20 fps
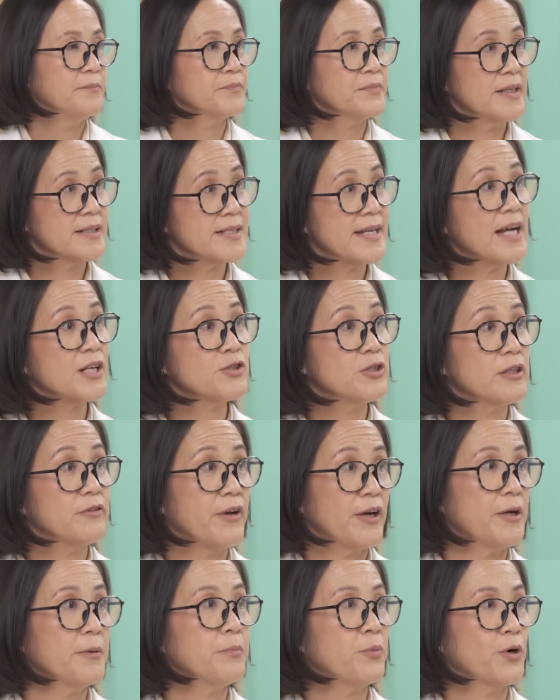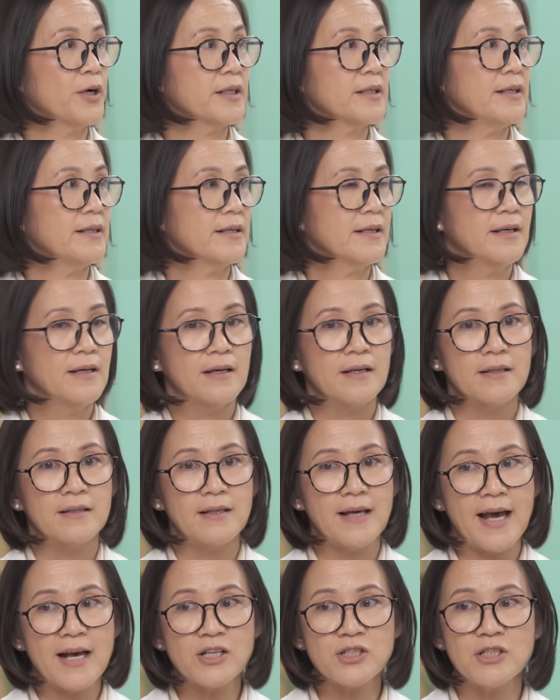That's actually very important.
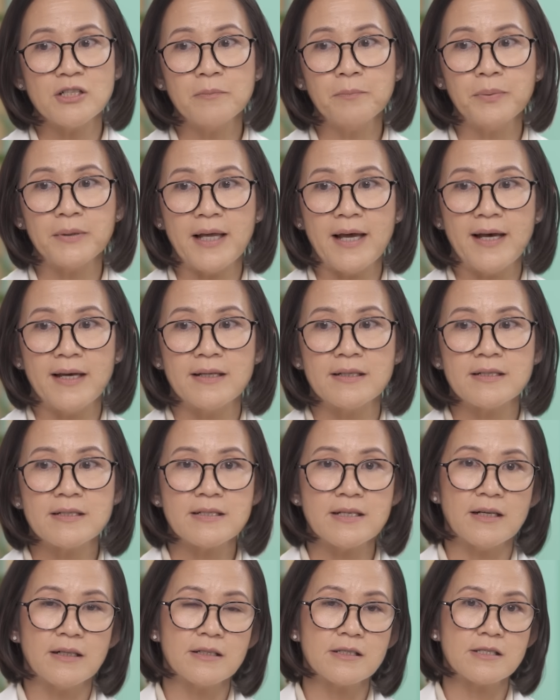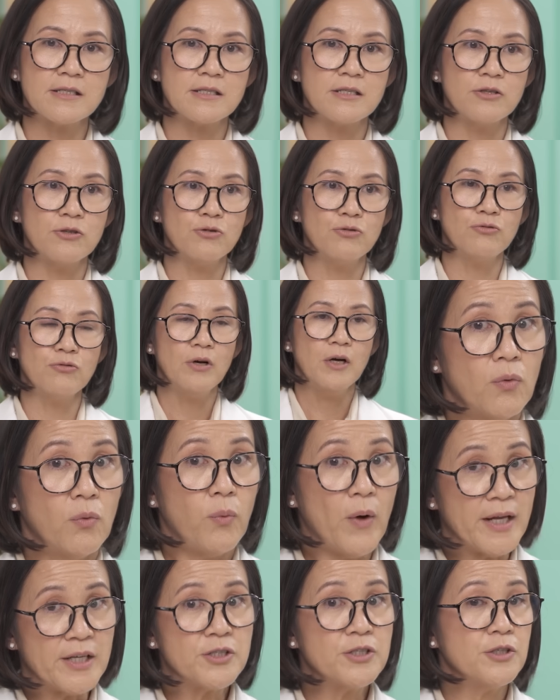The action plan tells you
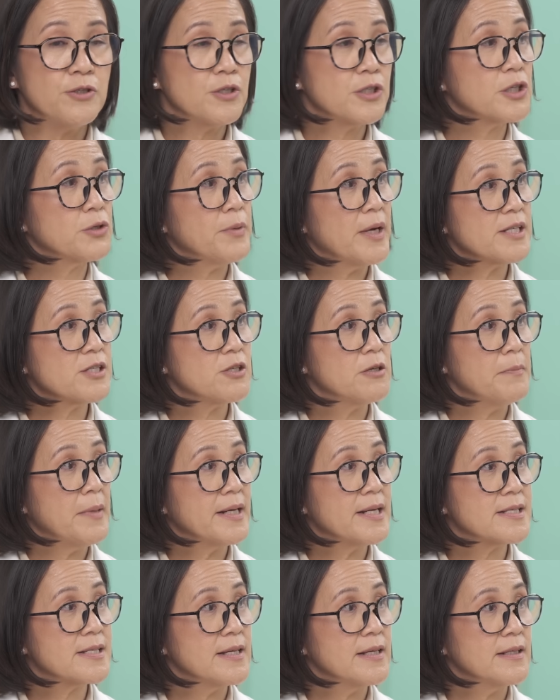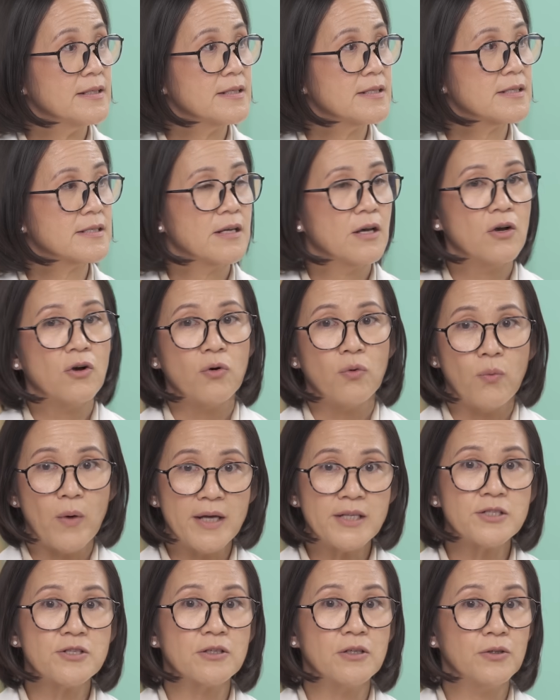when to use your rescue medicines,
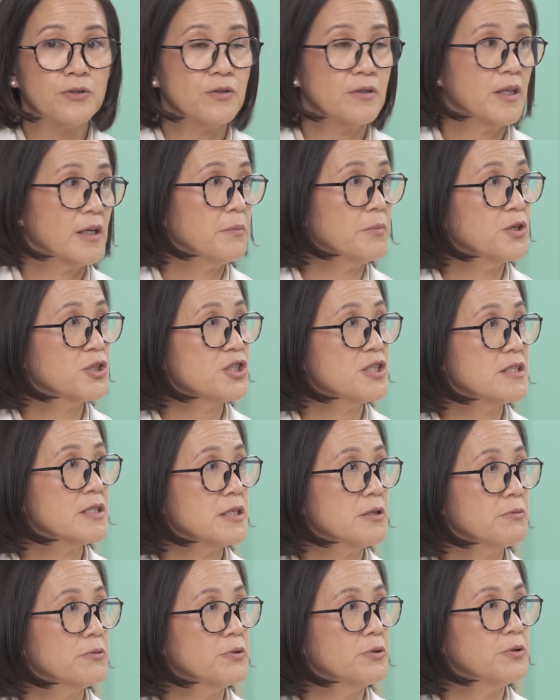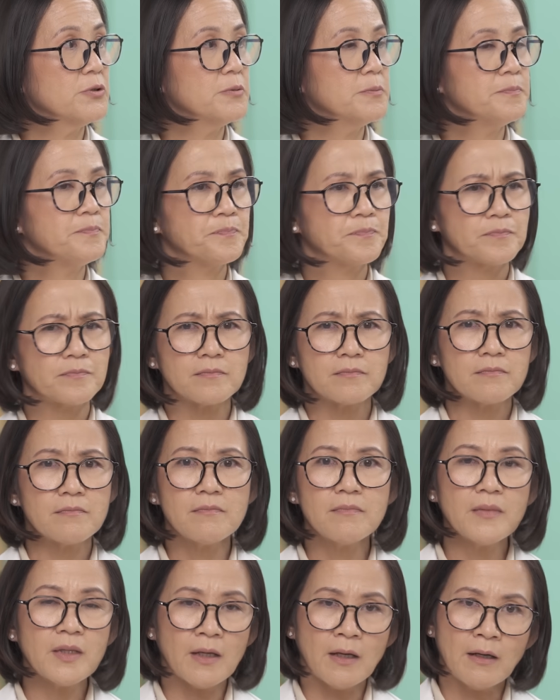when to go to the emergency room,
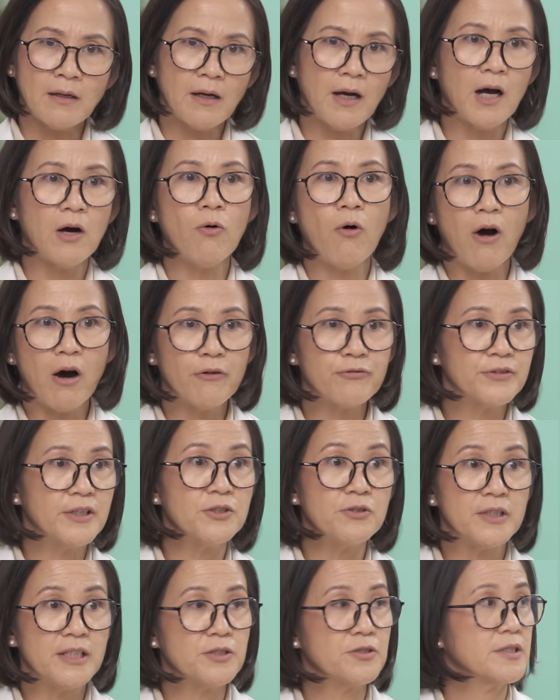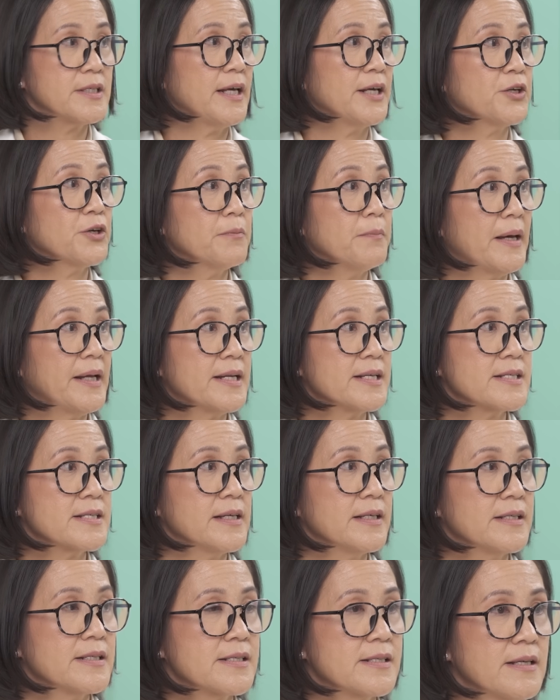how often you need to take your
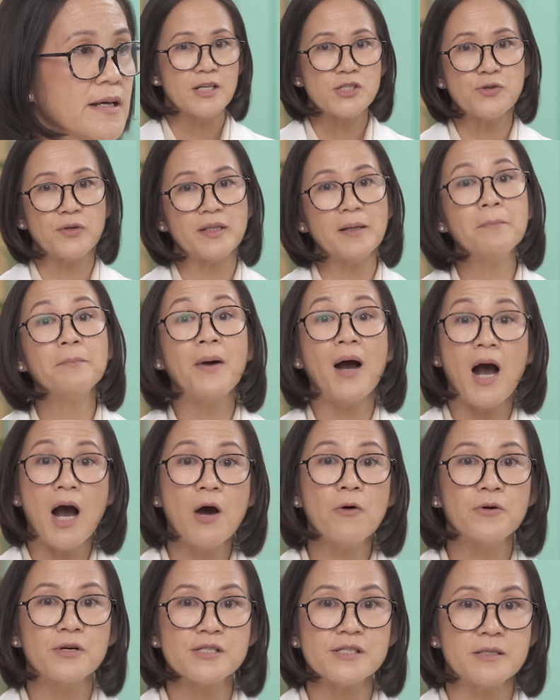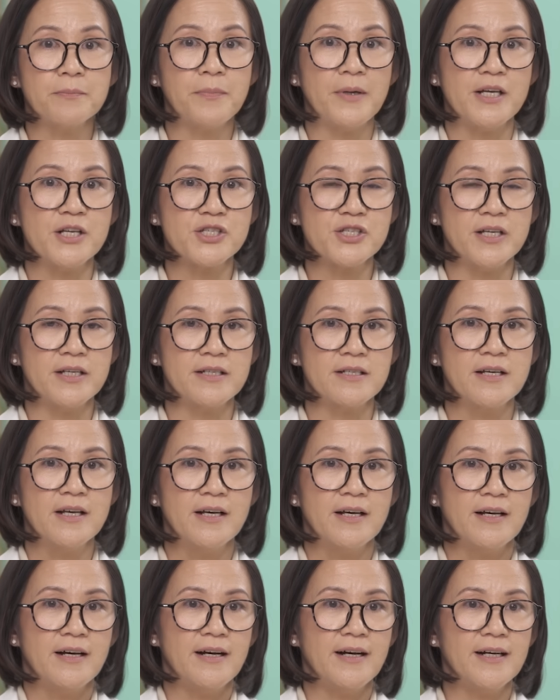medicines. So it empowers the patient
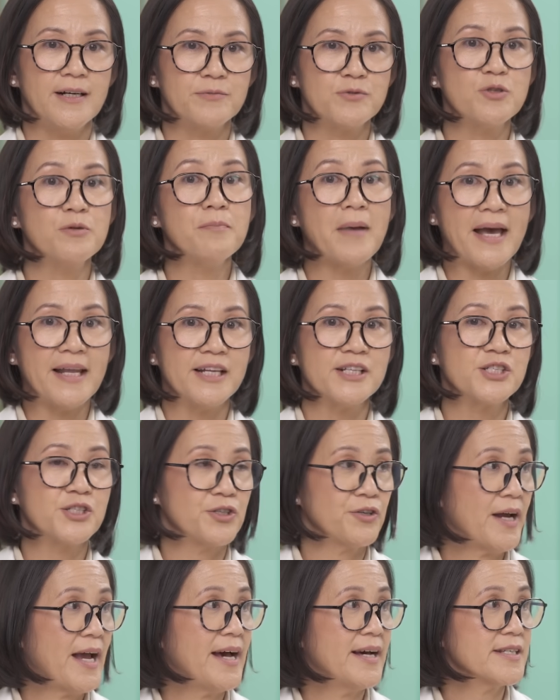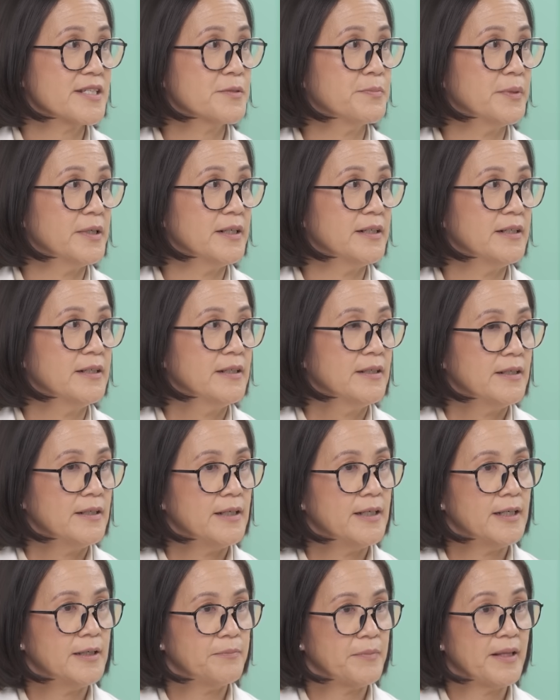to manage your asthma
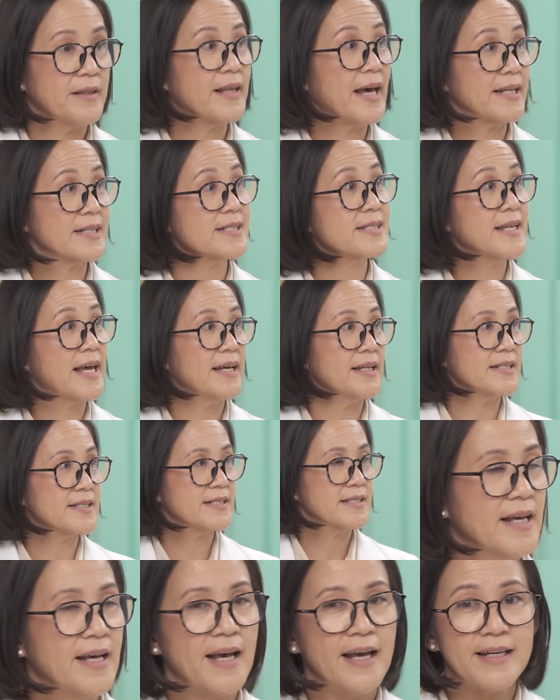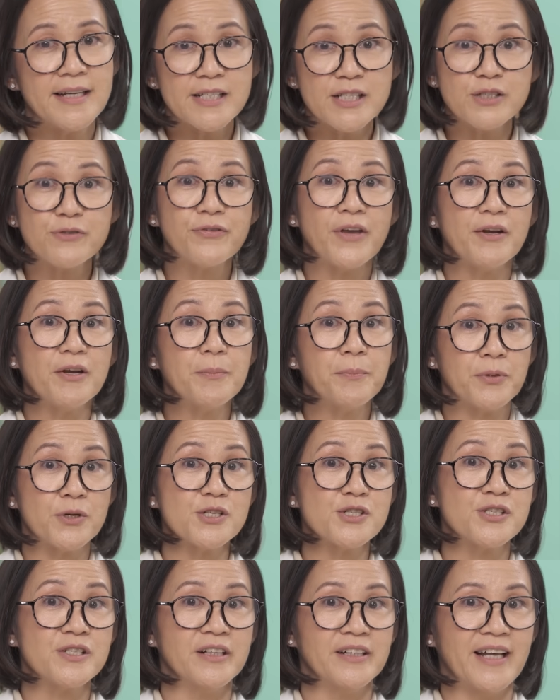in that sense. And it's very
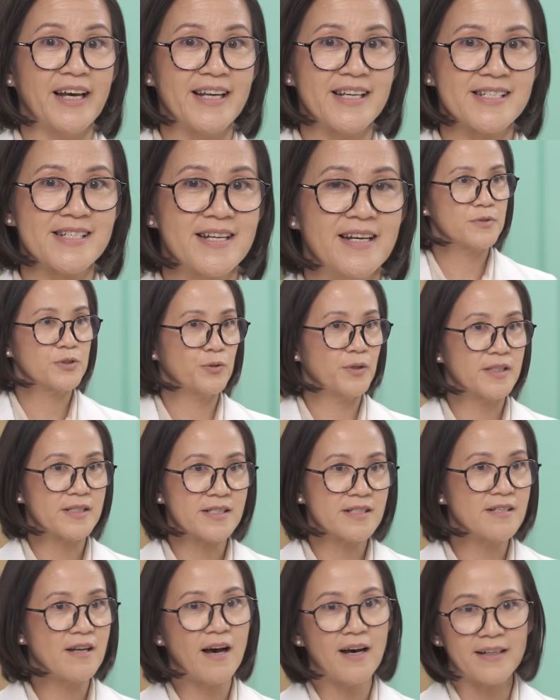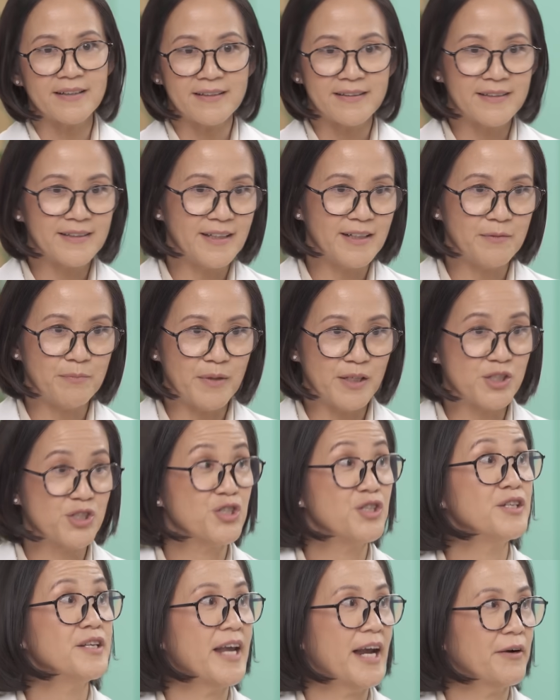personalized, so it's not a
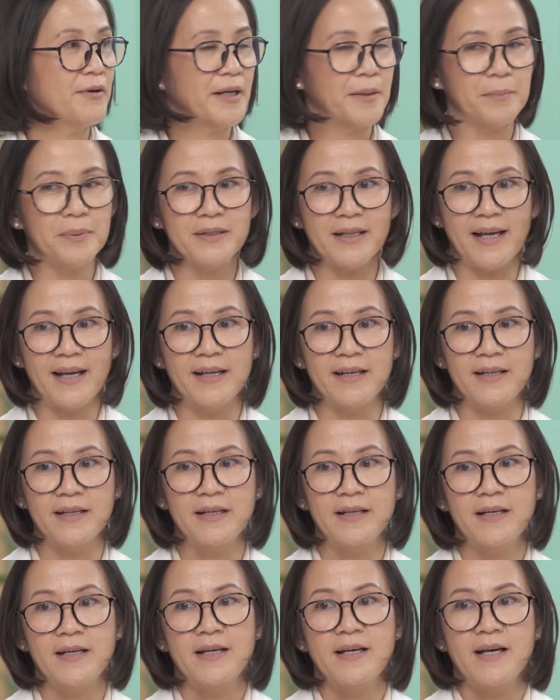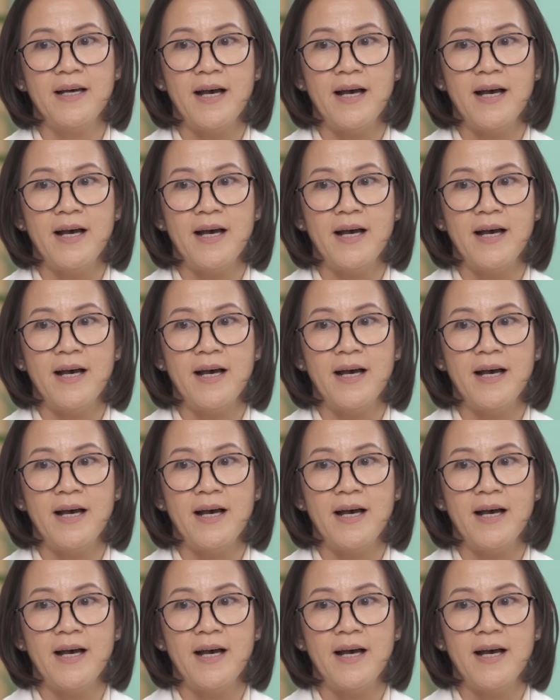generic plan.